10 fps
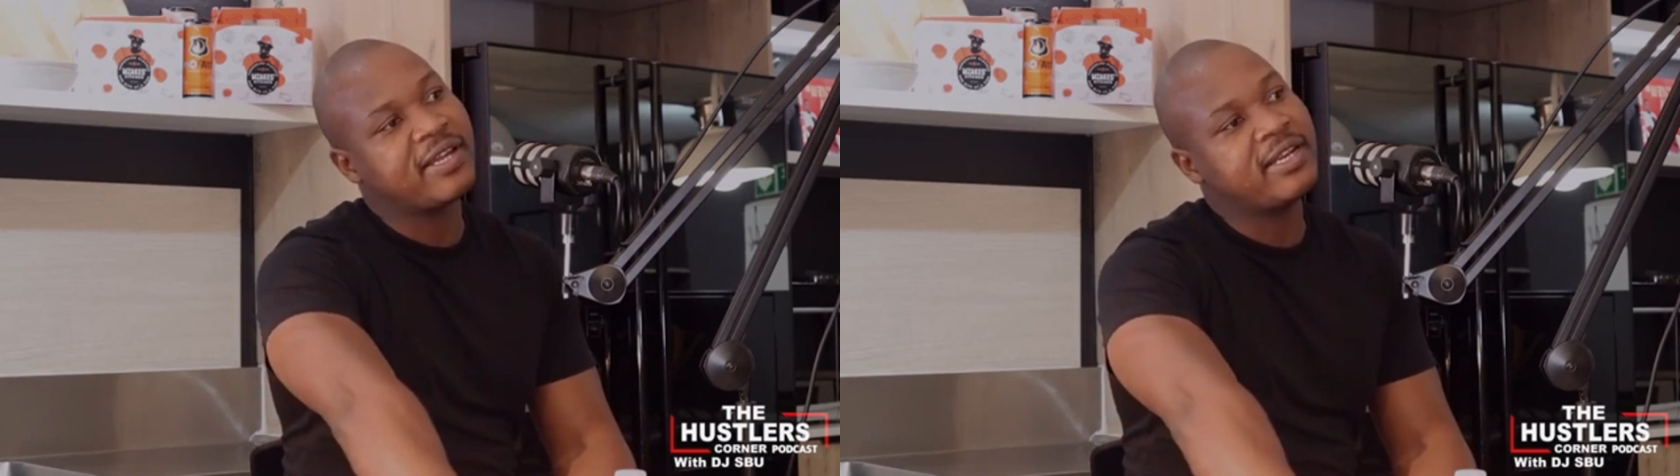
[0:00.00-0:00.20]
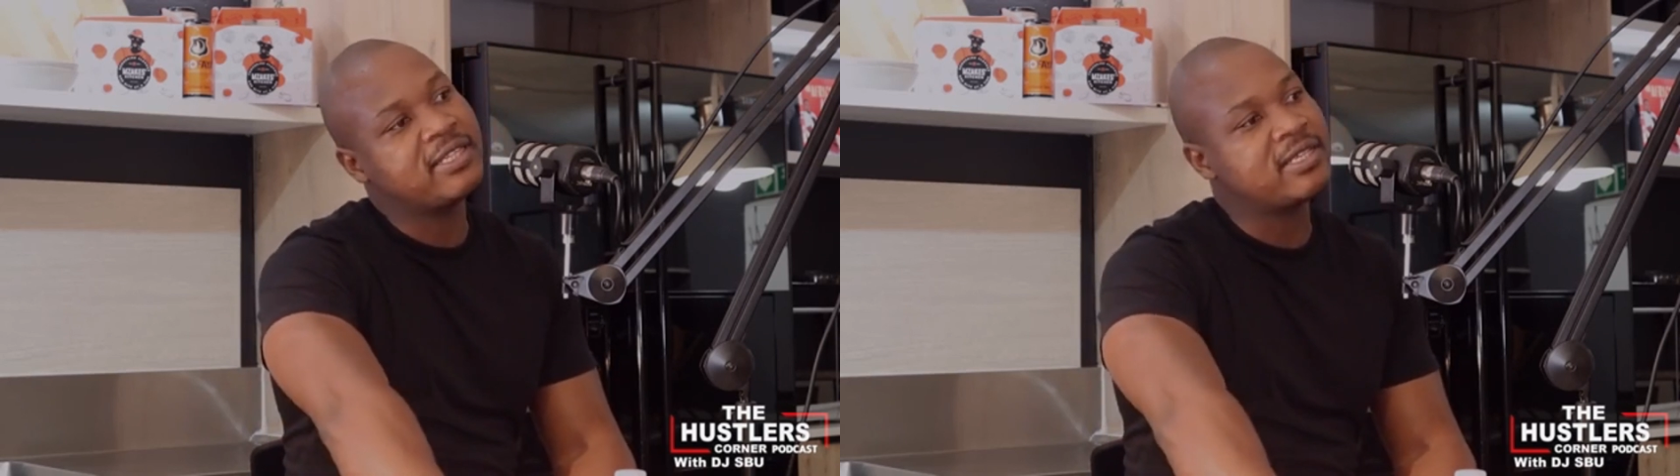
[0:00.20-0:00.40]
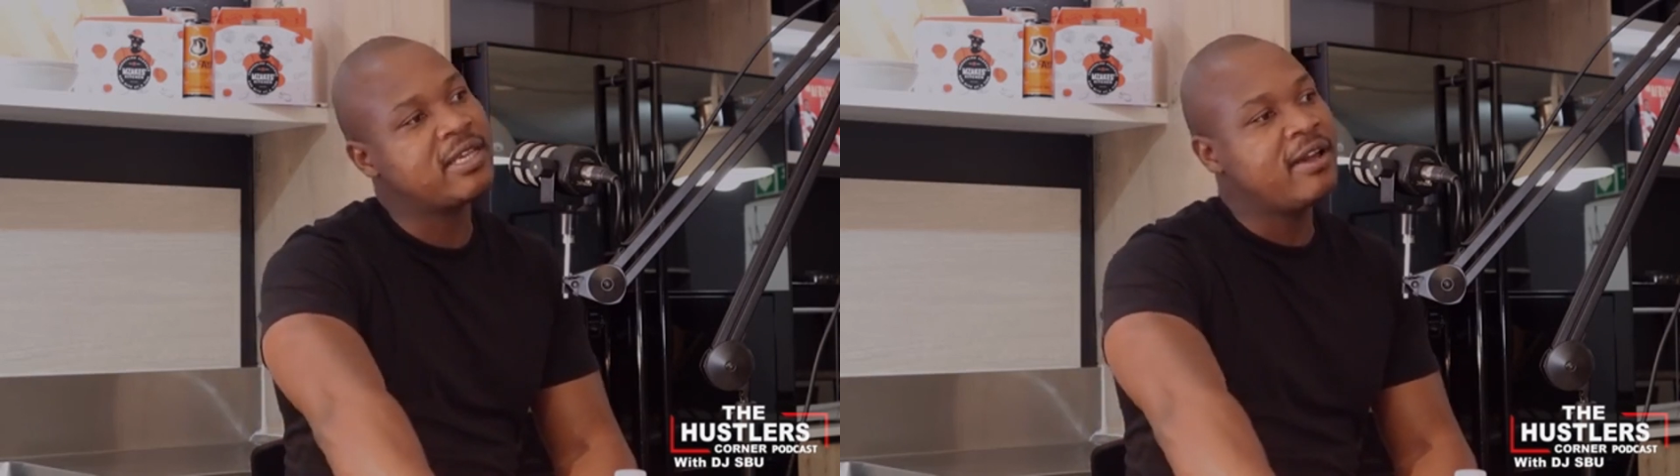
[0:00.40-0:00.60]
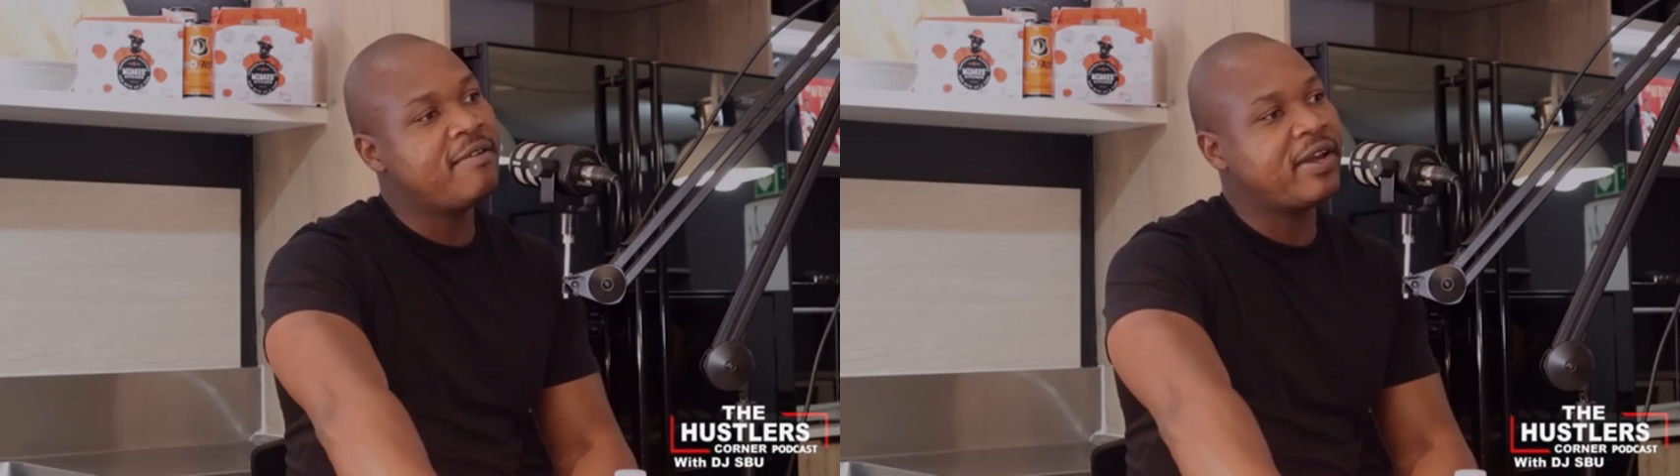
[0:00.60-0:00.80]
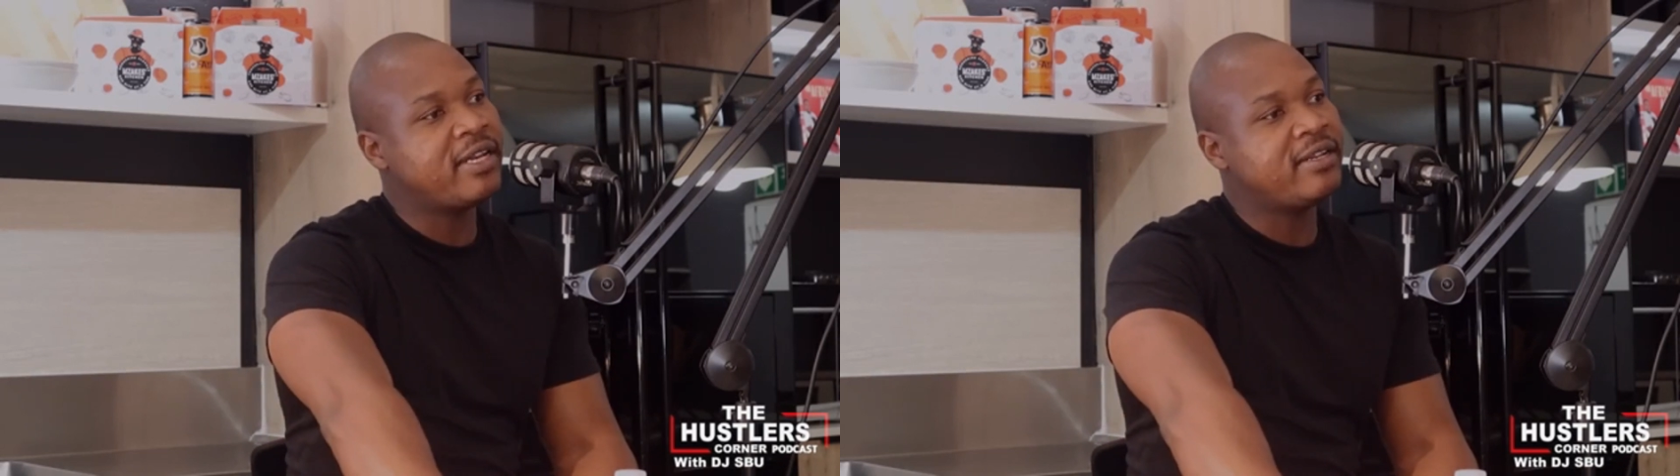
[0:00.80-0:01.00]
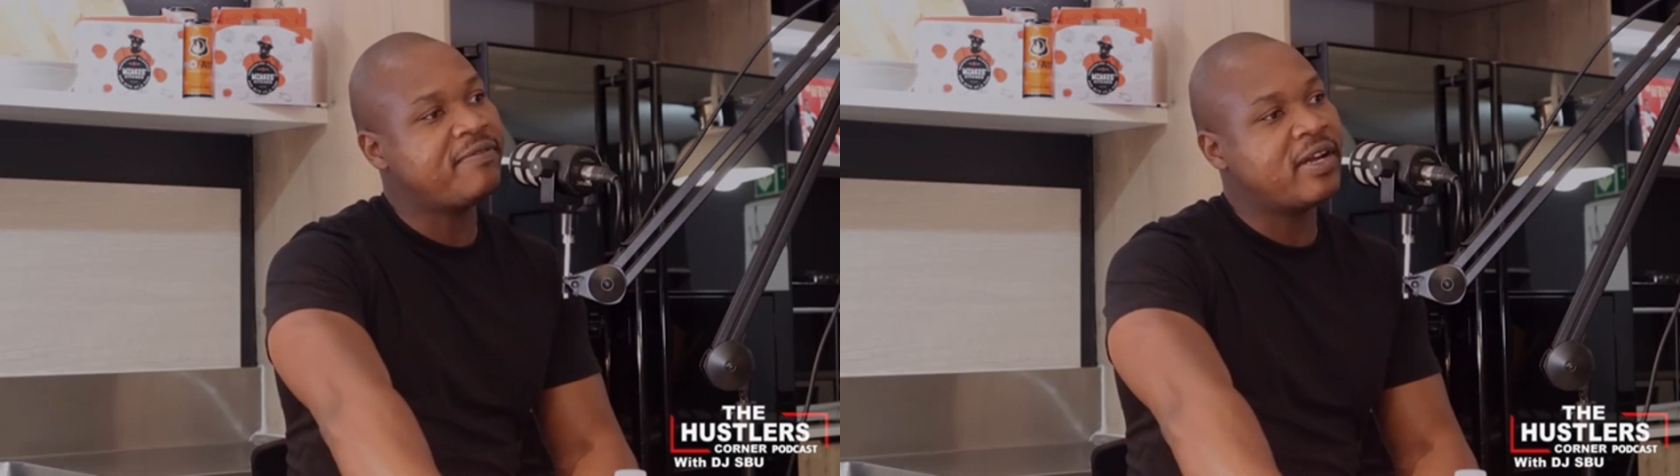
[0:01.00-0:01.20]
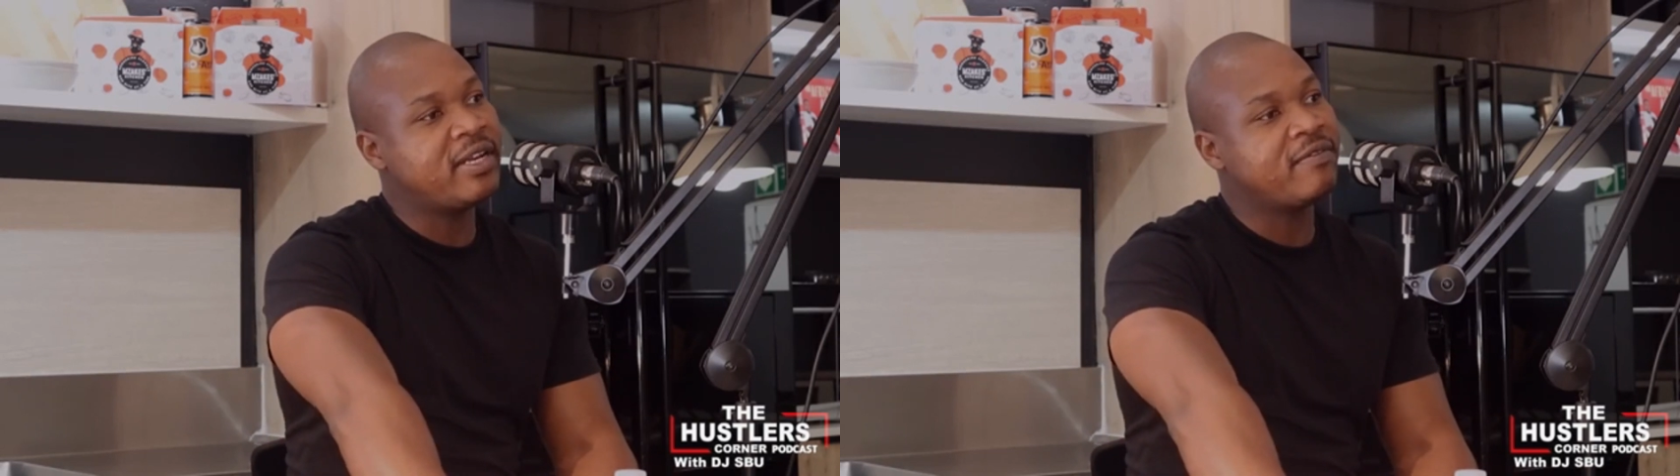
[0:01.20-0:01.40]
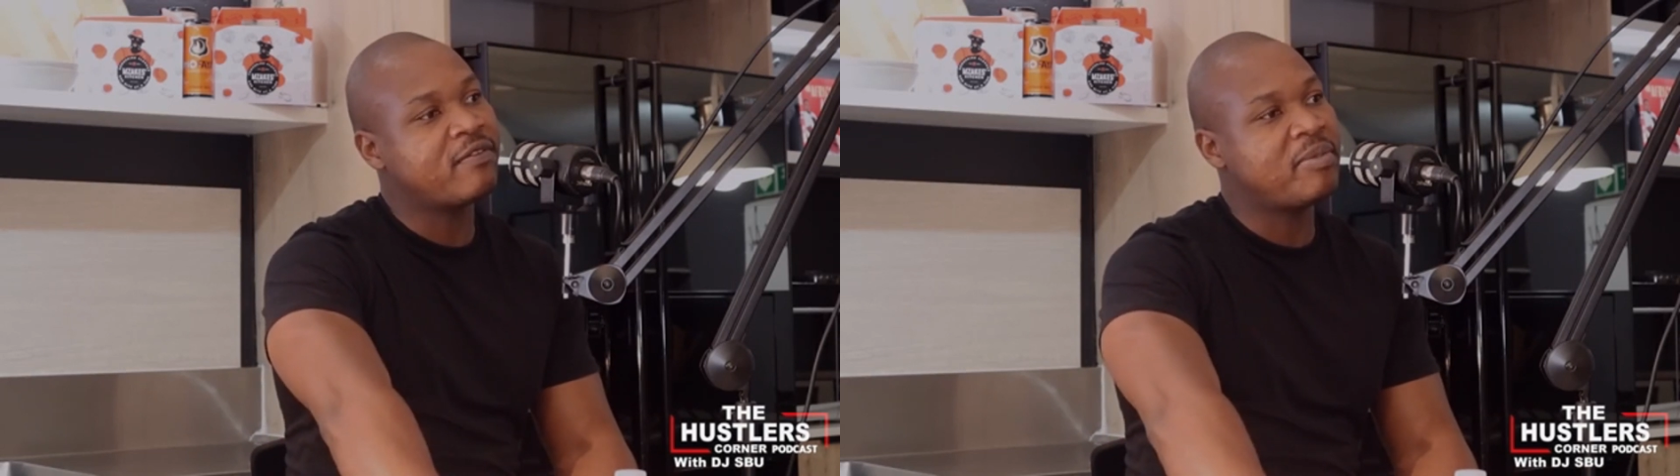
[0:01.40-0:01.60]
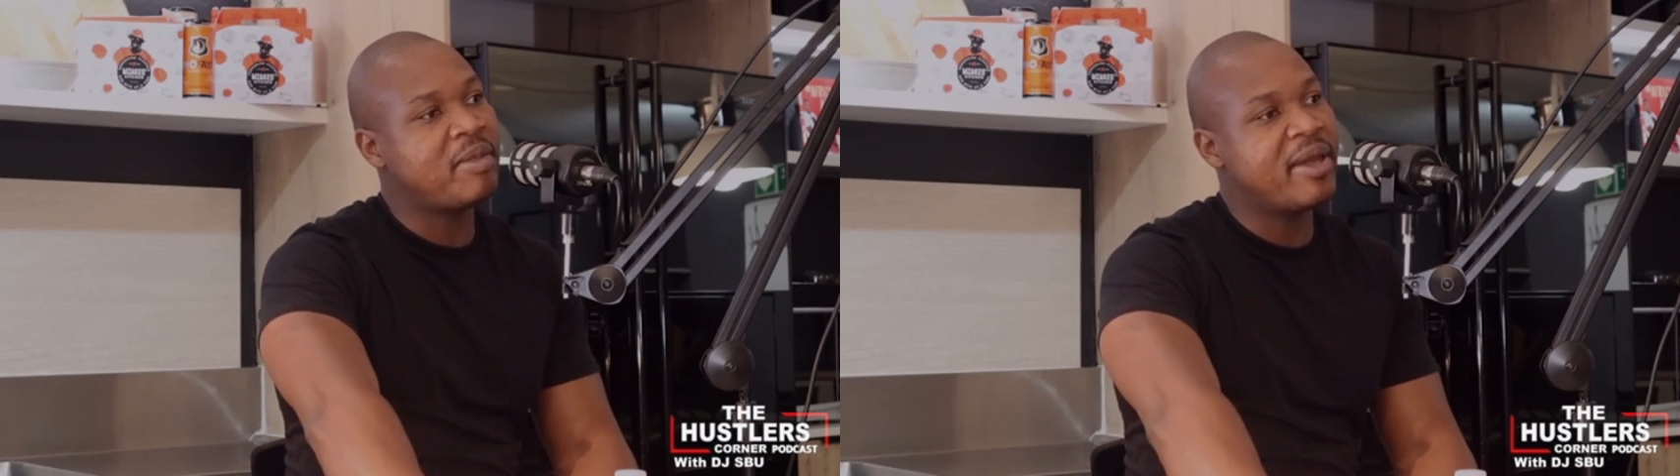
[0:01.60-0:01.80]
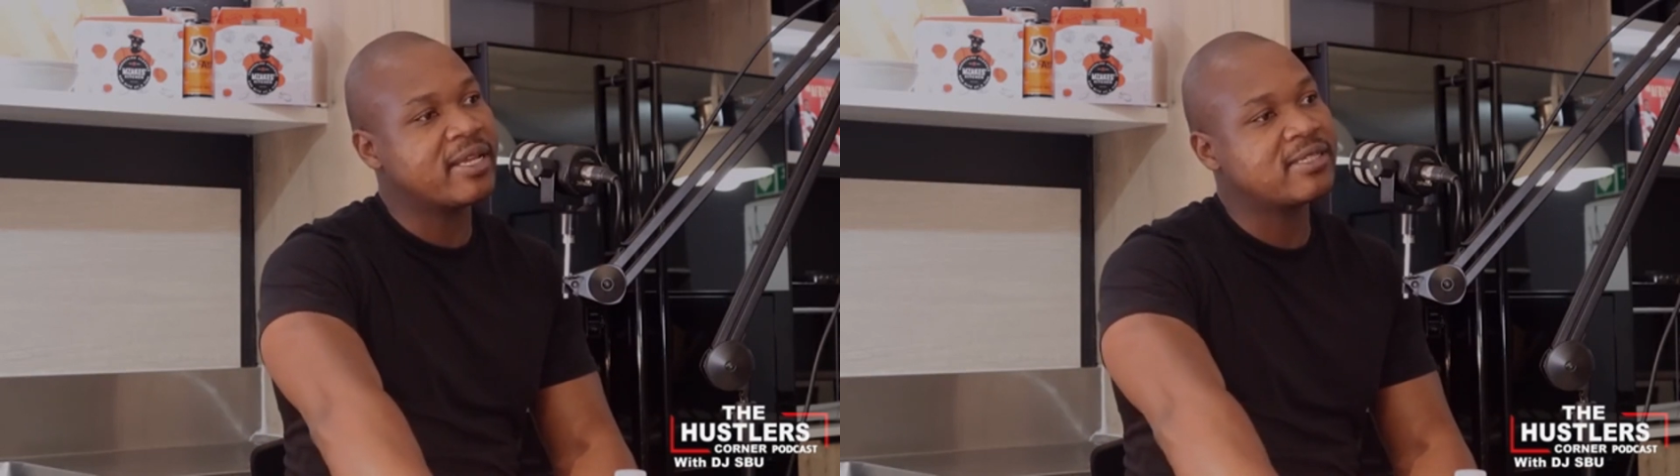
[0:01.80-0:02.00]
funding from
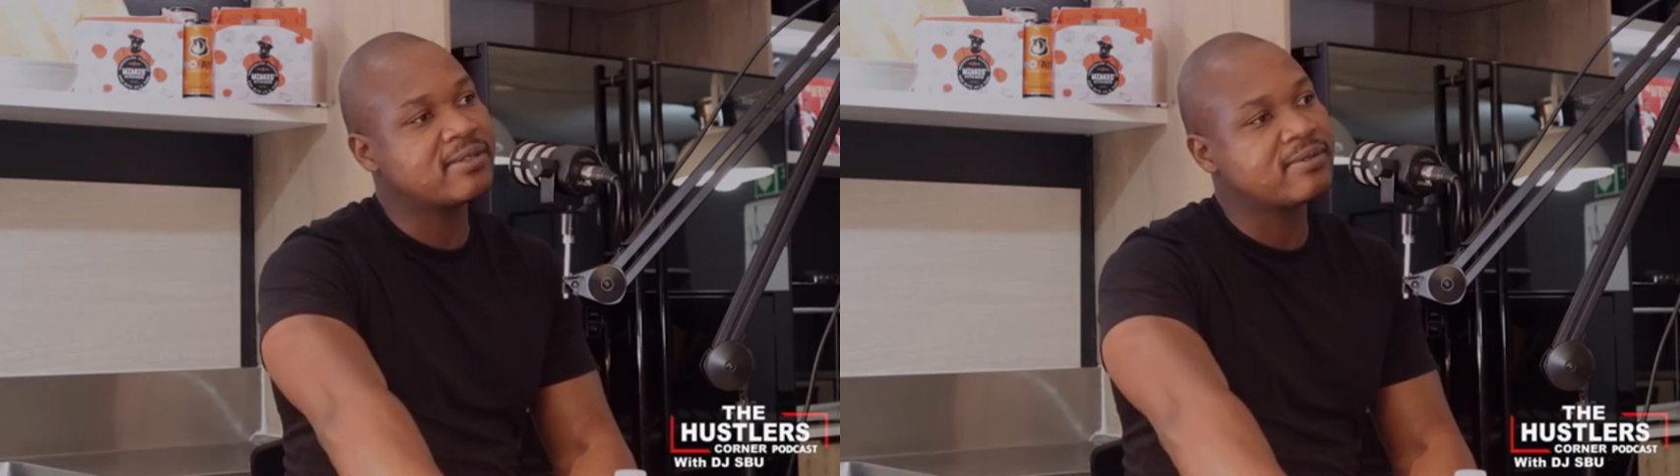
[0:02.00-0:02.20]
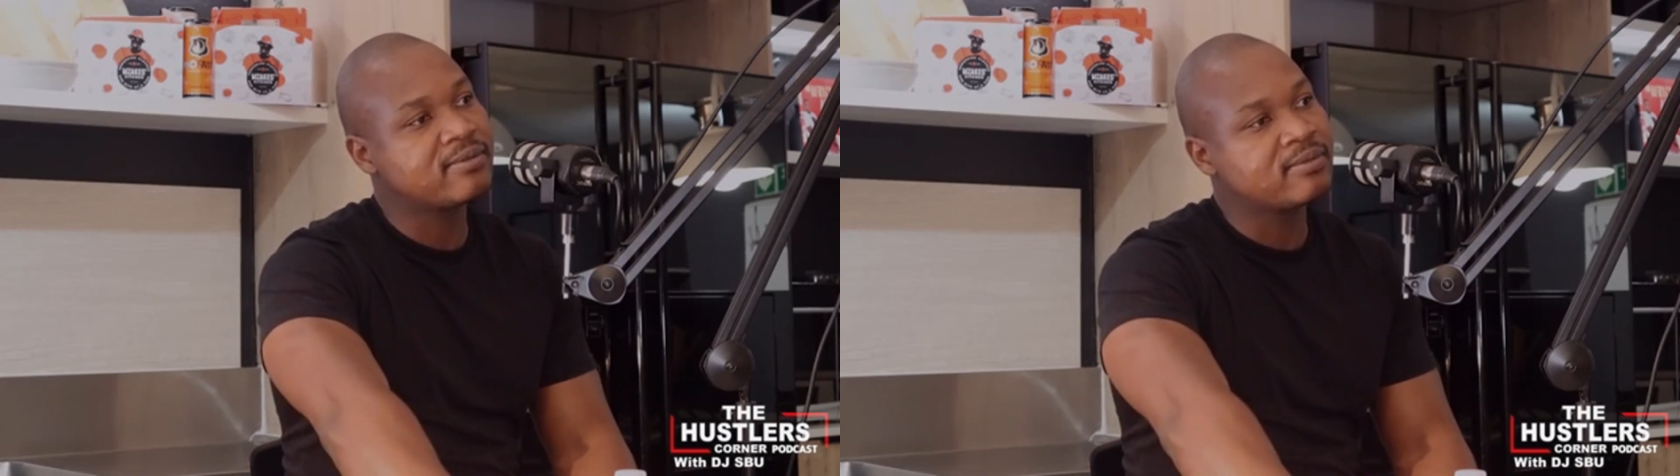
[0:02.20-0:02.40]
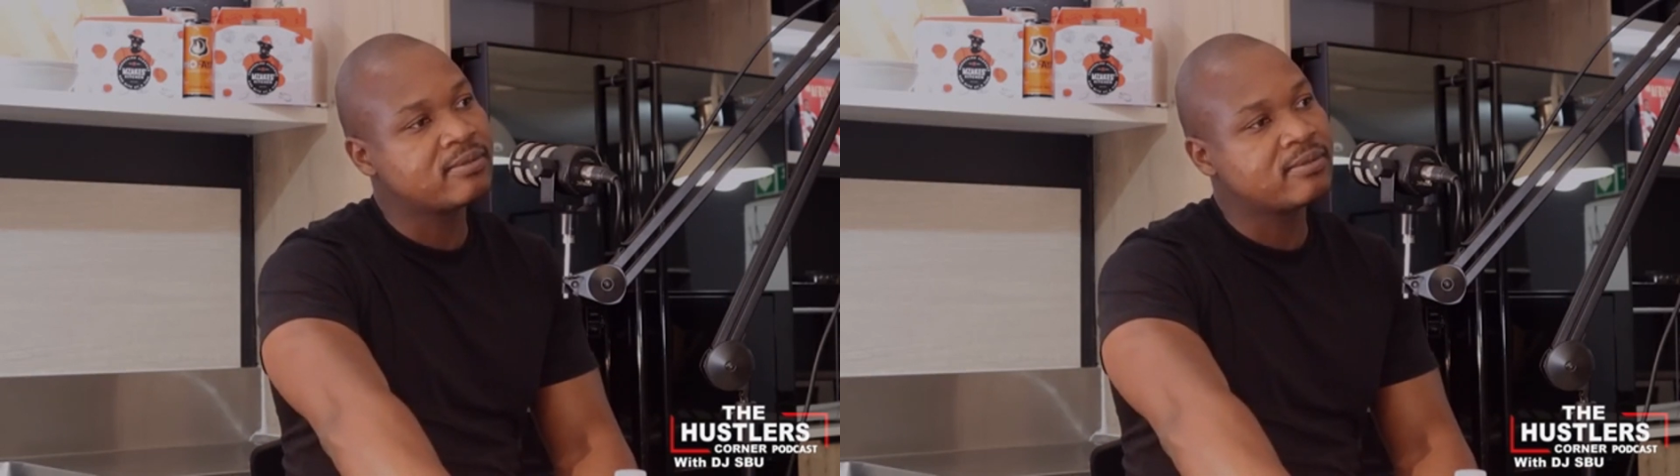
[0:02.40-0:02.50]
the banks.